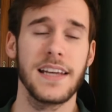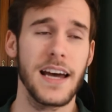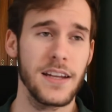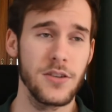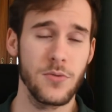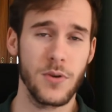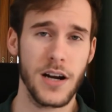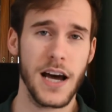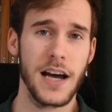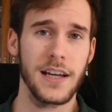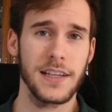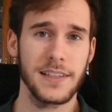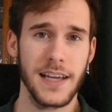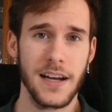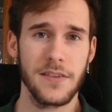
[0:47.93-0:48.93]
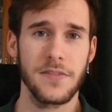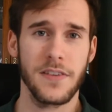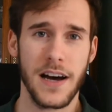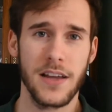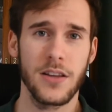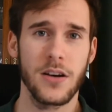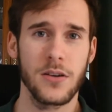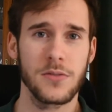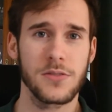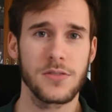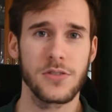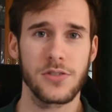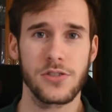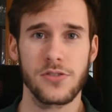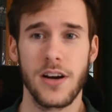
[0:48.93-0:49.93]
you want to identify those,
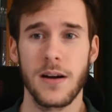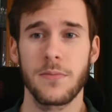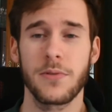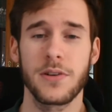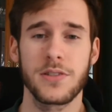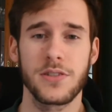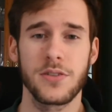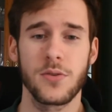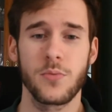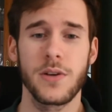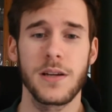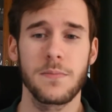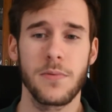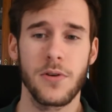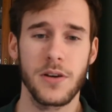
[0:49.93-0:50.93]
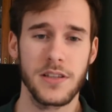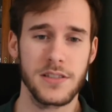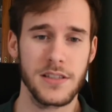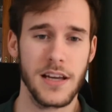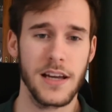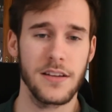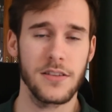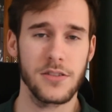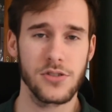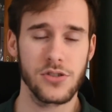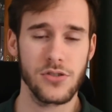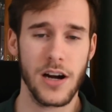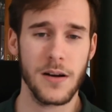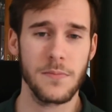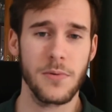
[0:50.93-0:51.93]
your strong points and your weak points, and the
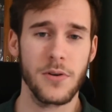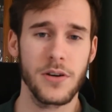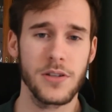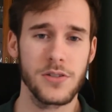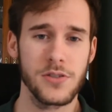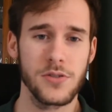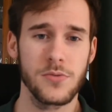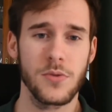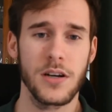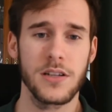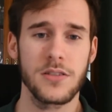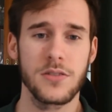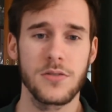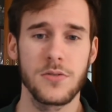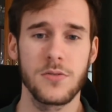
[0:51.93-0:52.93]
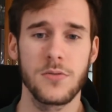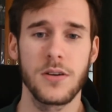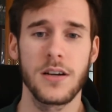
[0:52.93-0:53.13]
strong points you want to